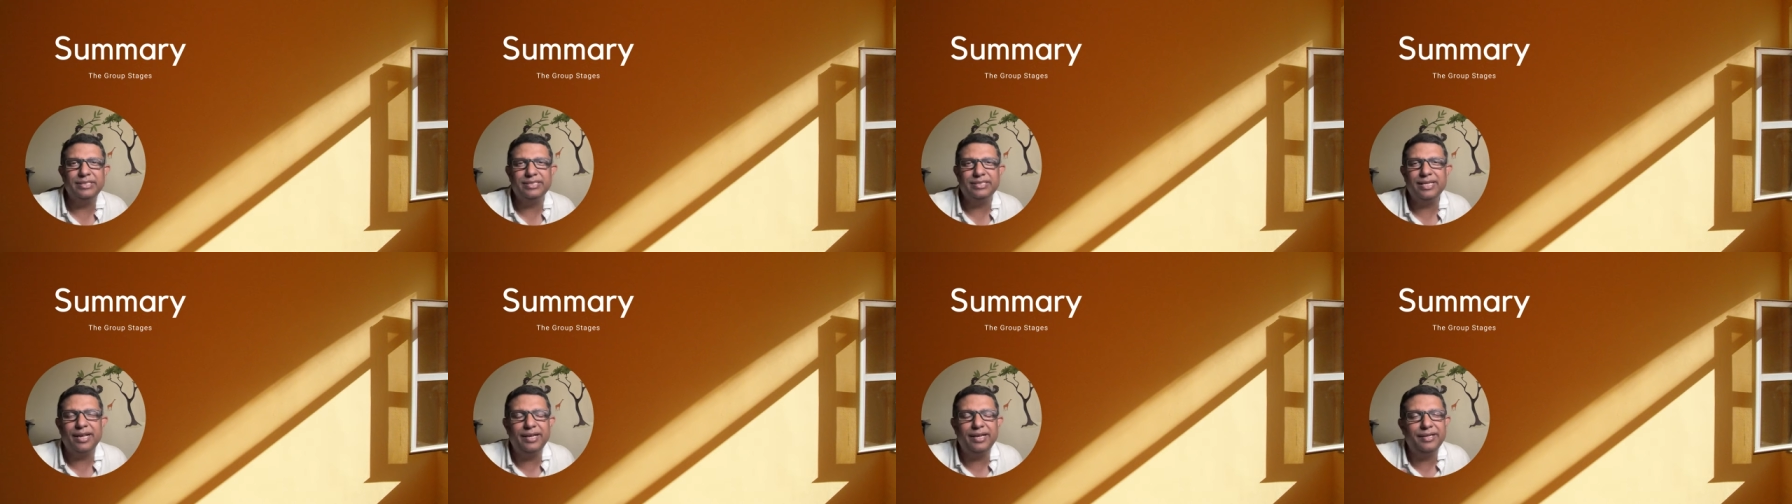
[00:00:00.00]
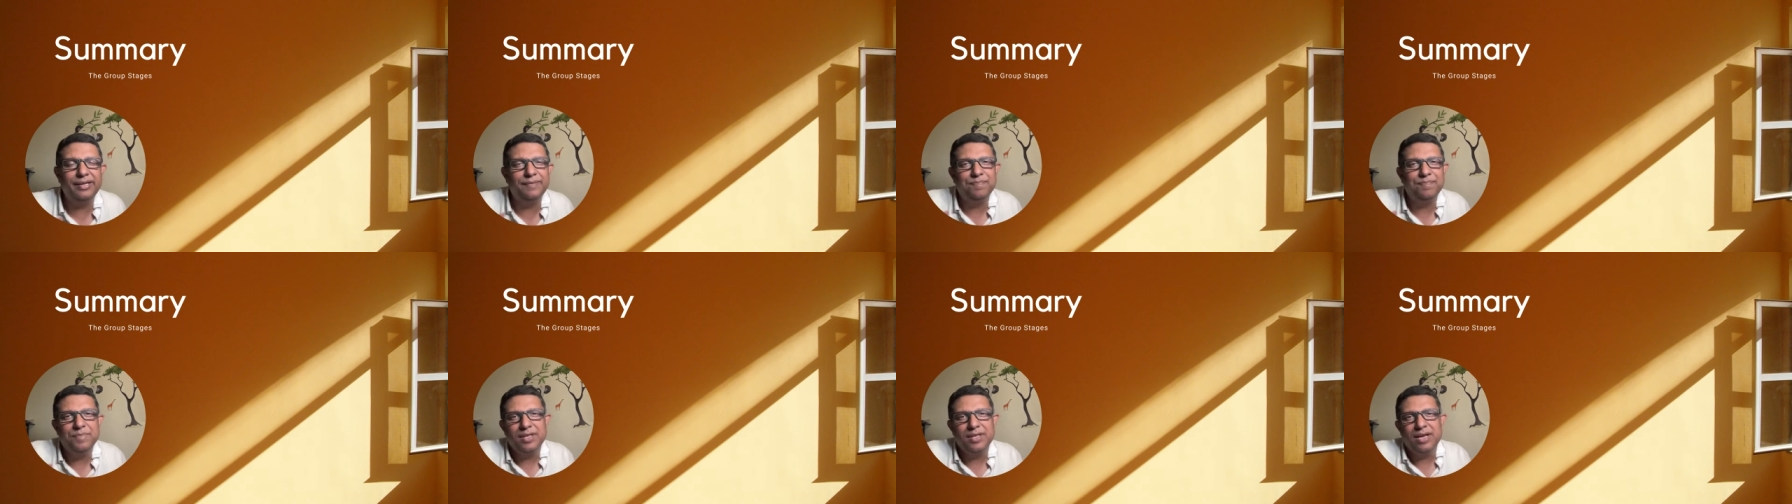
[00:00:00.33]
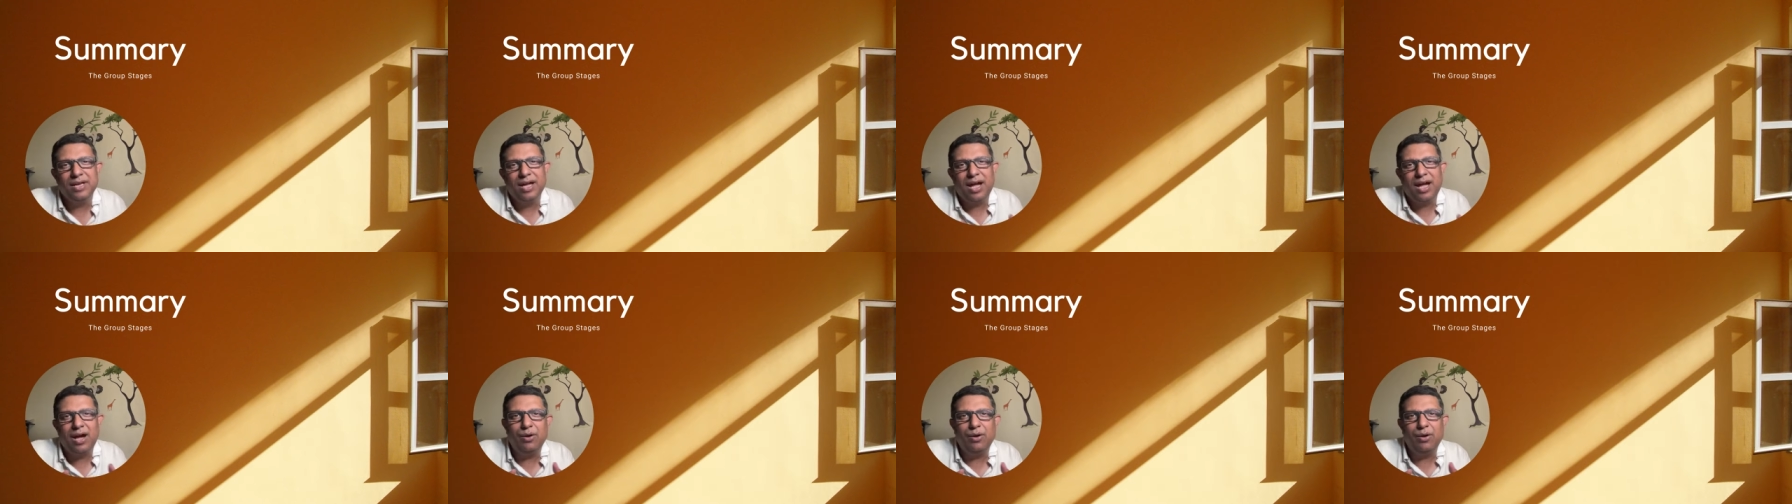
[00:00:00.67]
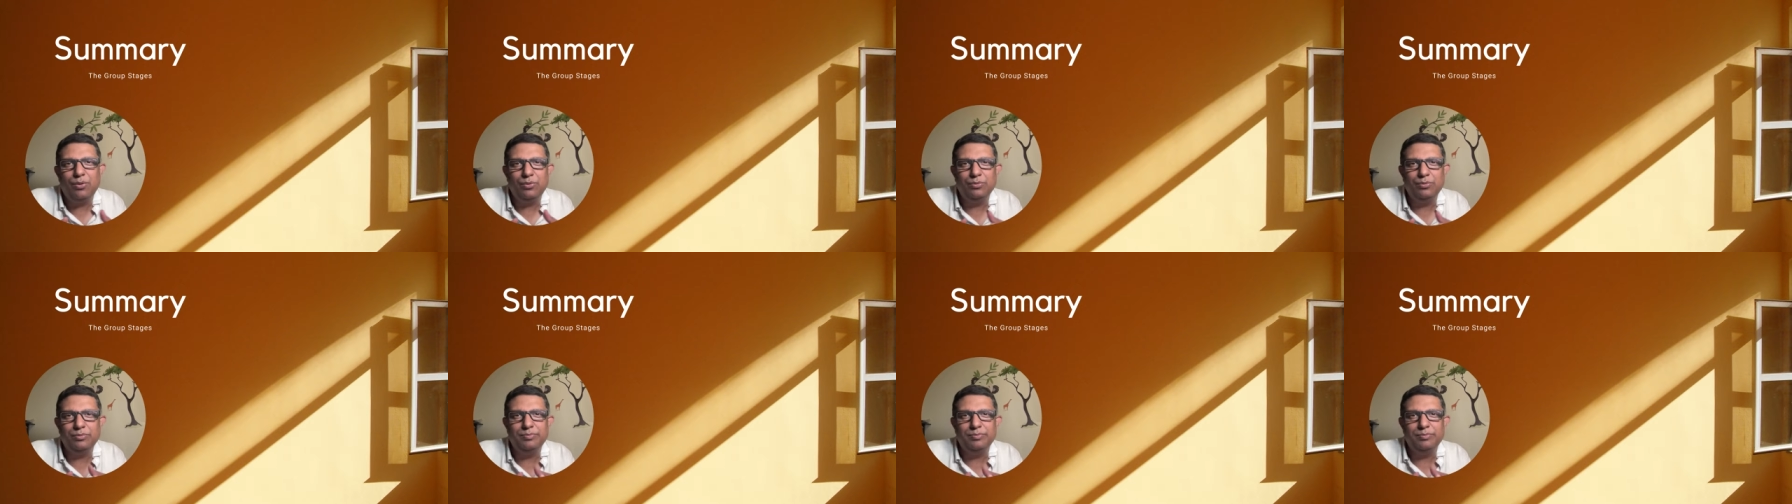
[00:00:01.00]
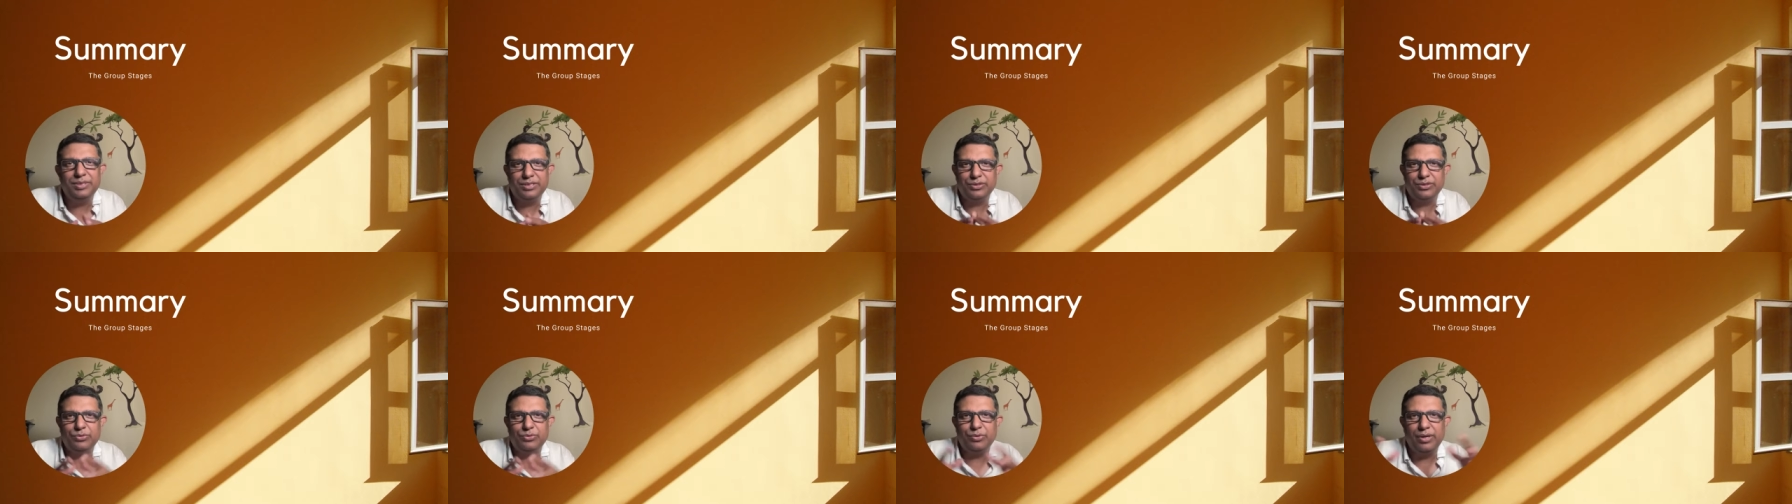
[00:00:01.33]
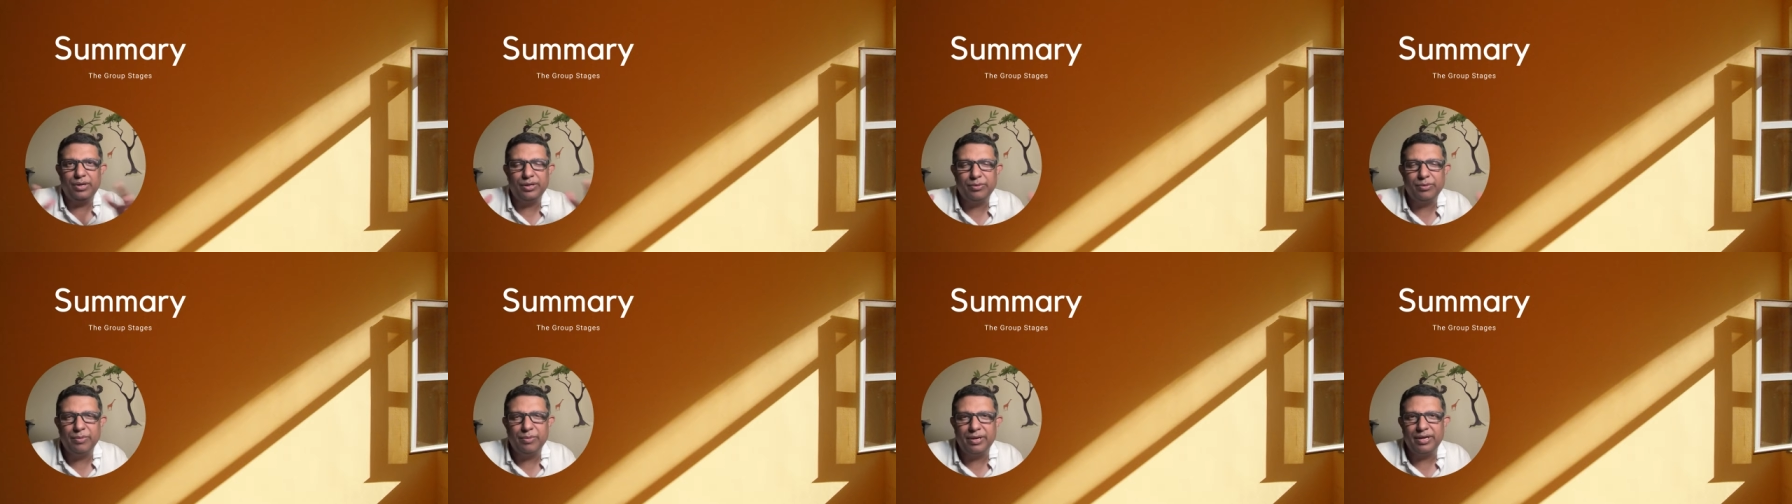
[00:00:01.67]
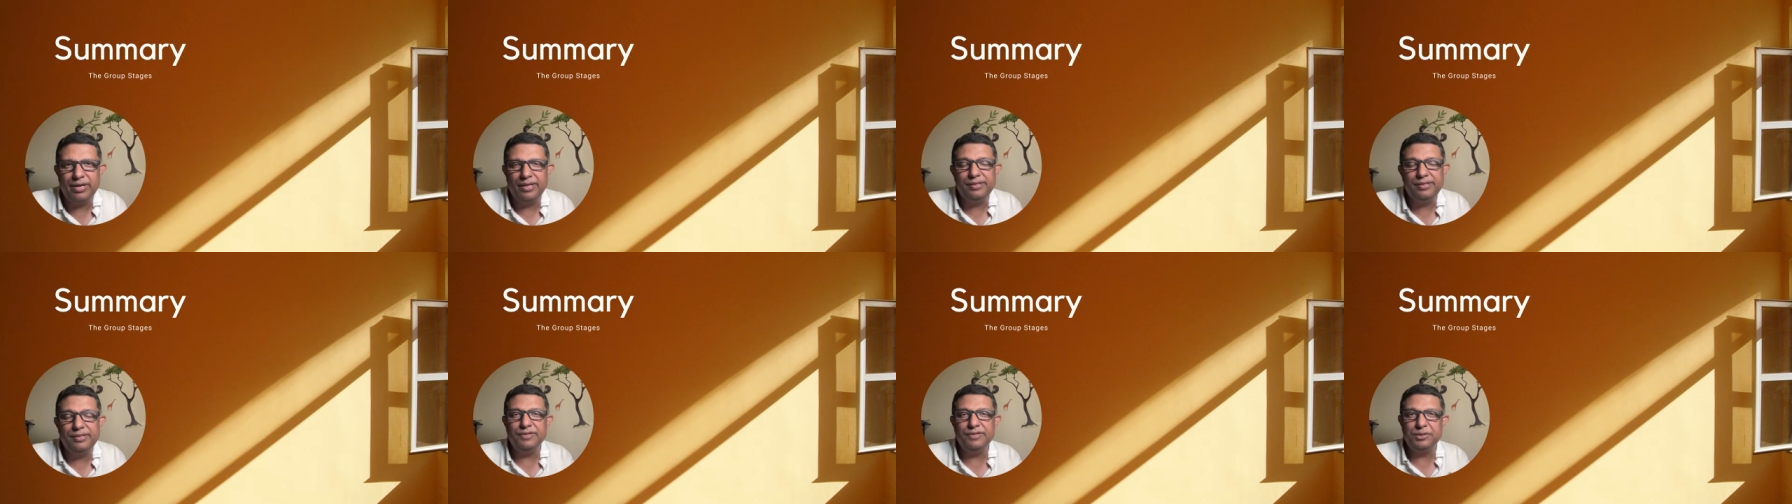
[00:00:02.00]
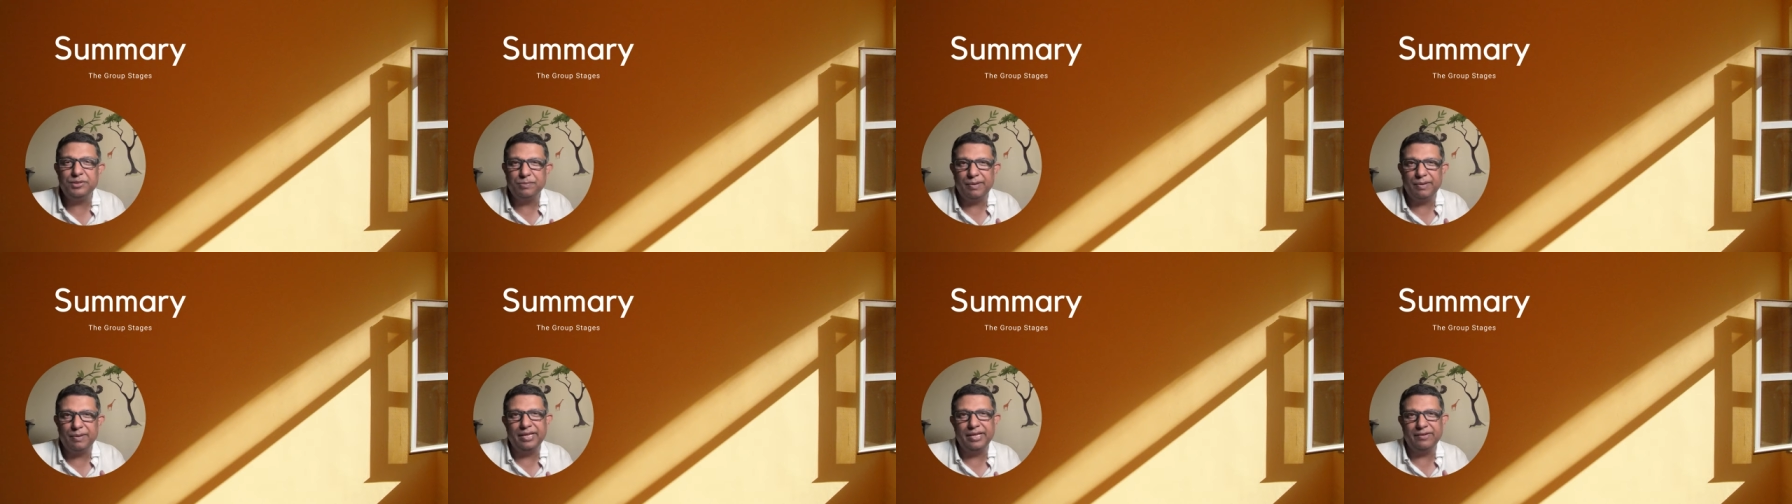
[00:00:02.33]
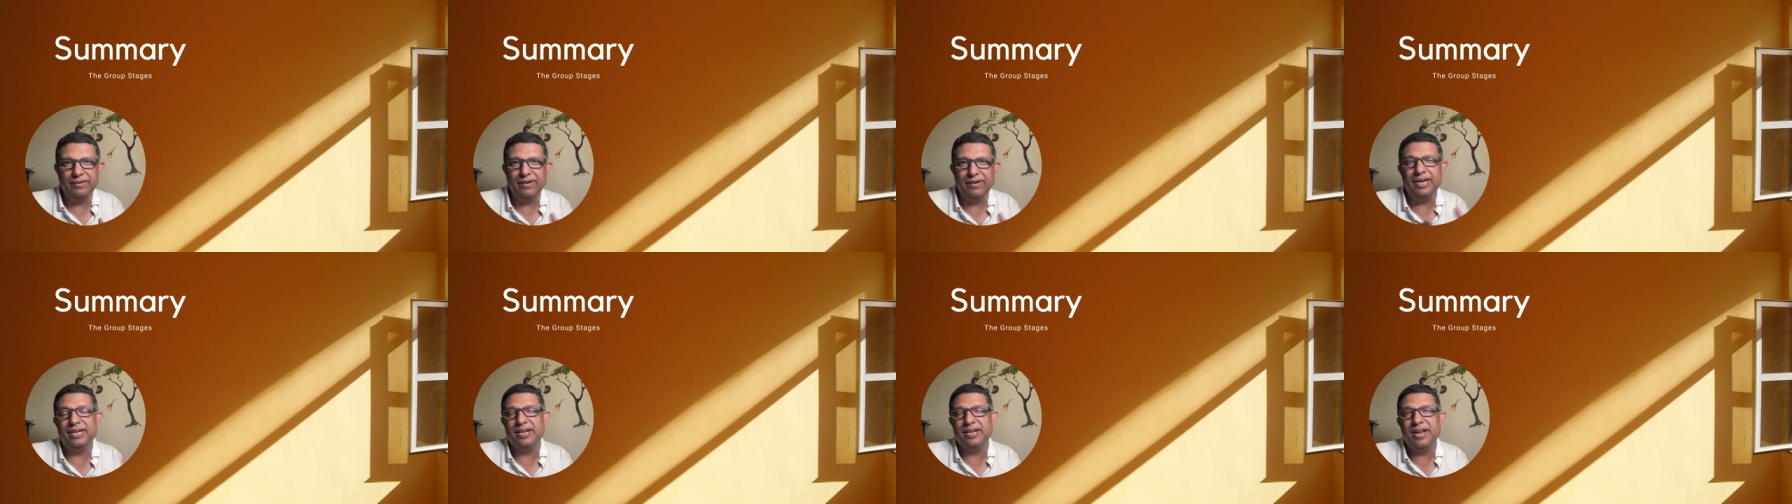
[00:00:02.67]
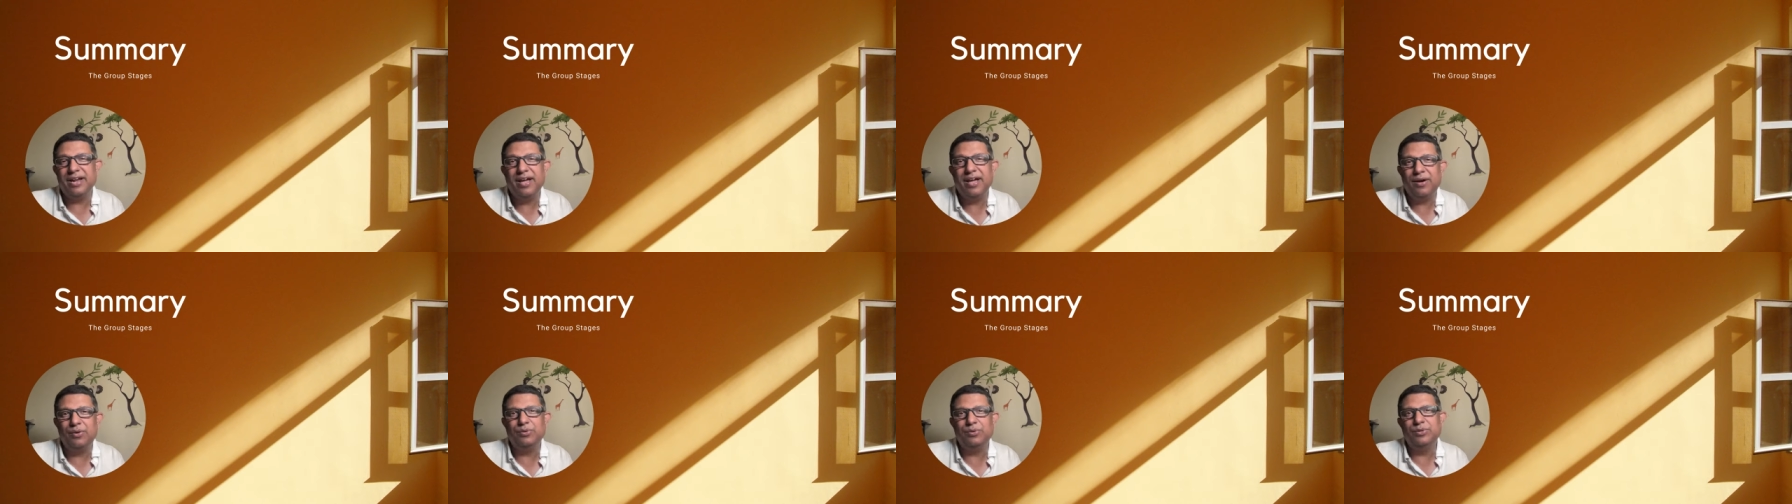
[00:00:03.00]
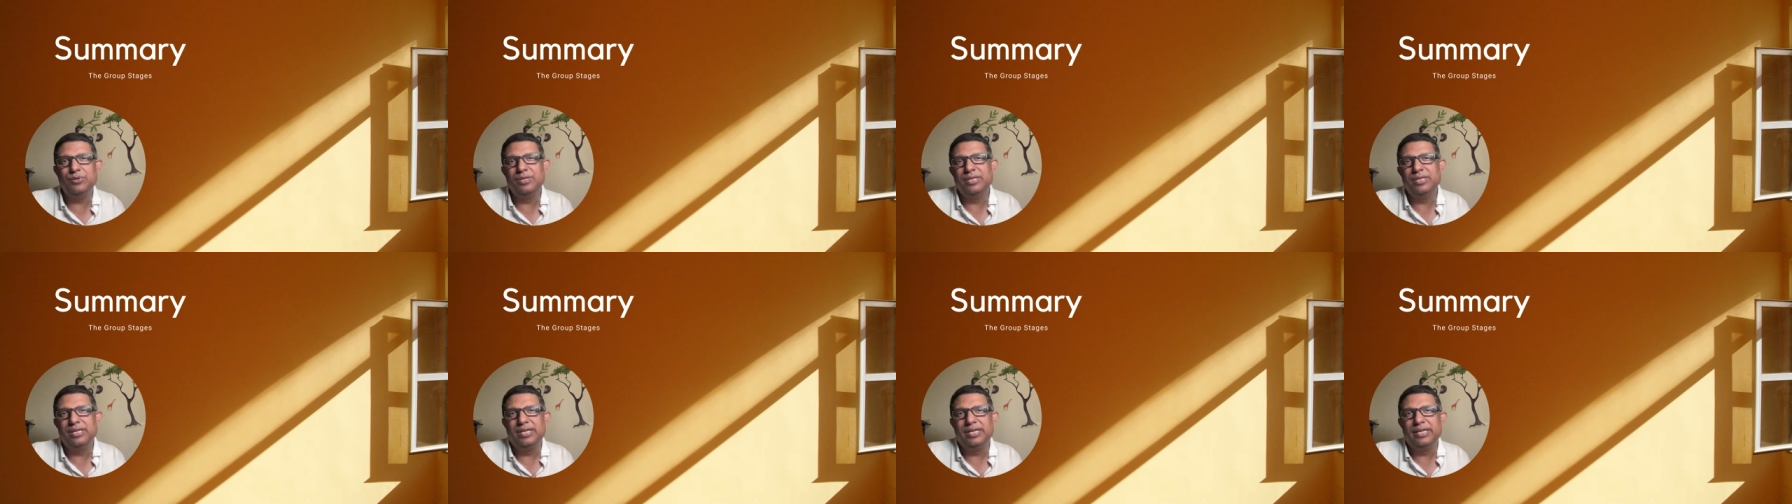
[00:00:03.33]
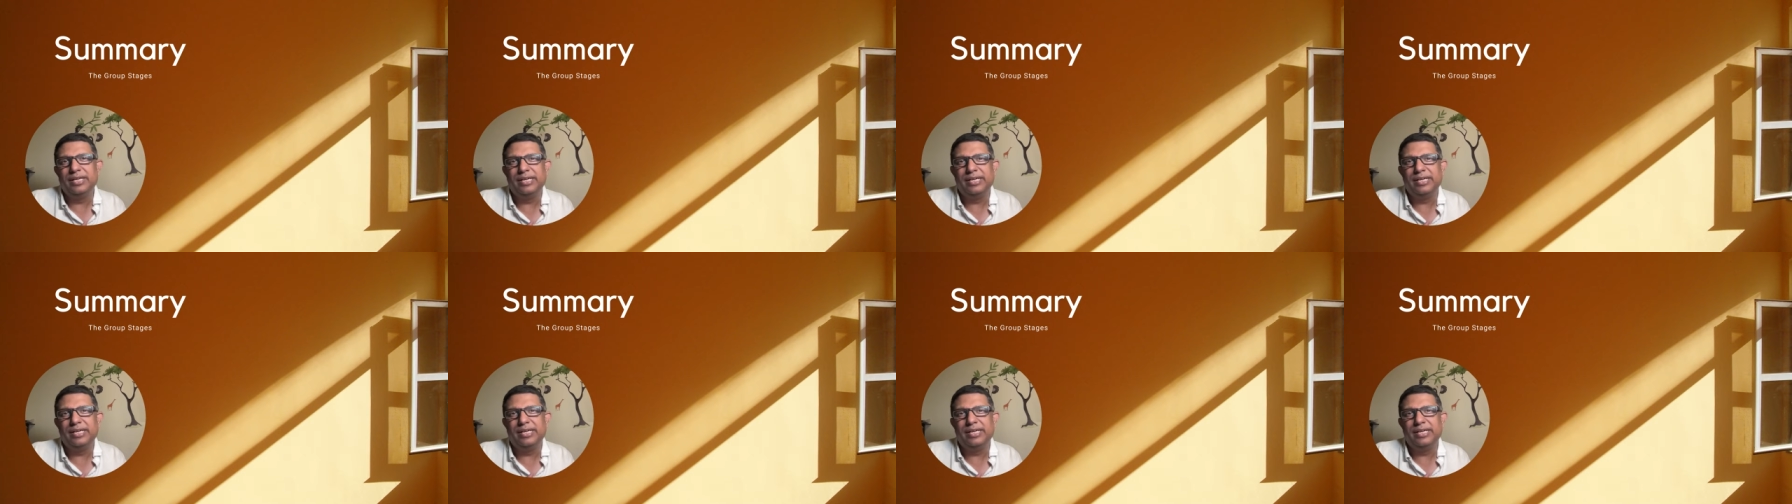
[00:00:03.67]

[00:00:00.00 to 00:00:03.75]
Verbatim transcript: It's like how Mr. Surya Kumar Yadav is playing right now